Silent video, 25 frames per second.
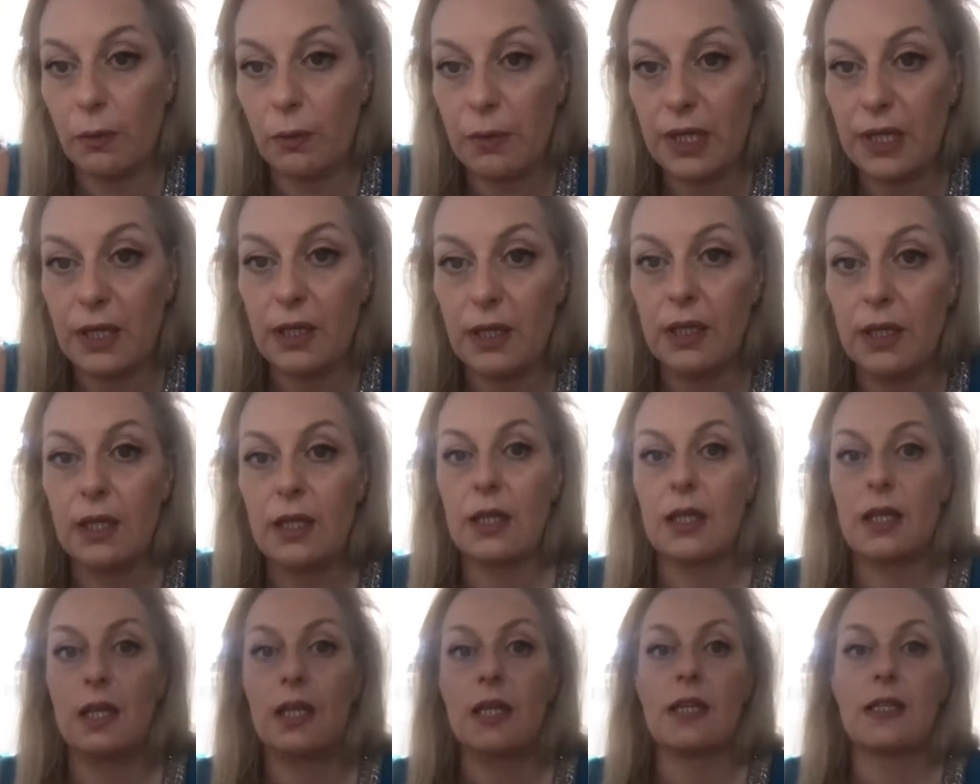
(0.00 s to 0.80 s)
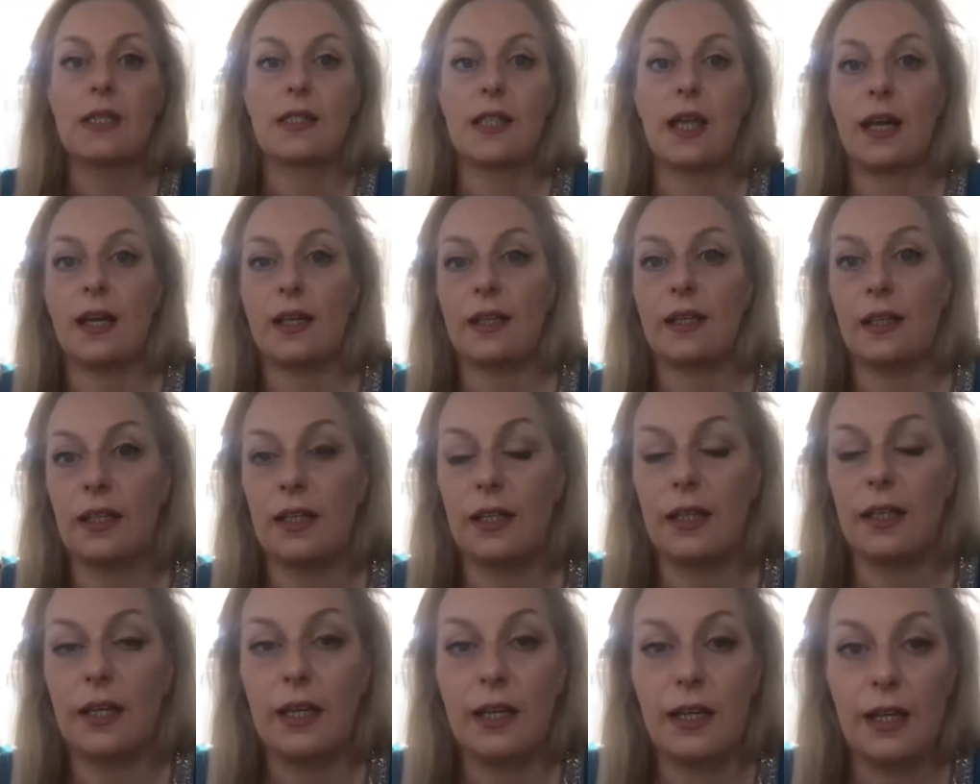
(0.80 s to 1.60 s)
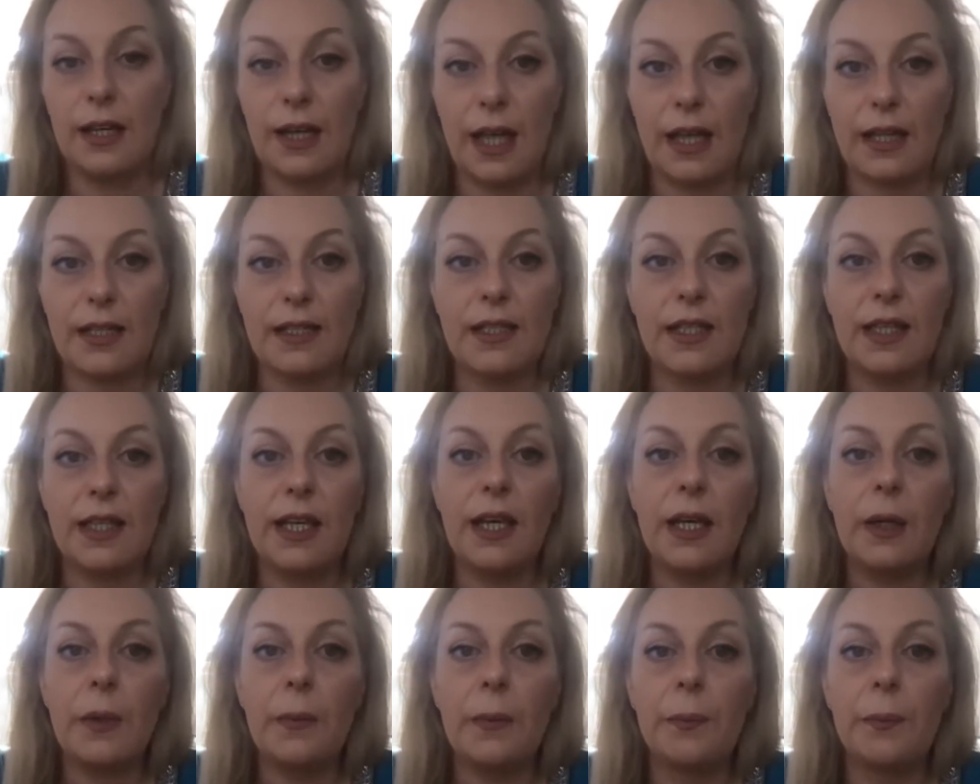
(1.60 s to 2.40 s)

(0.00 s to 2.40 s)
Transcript: be starting next year.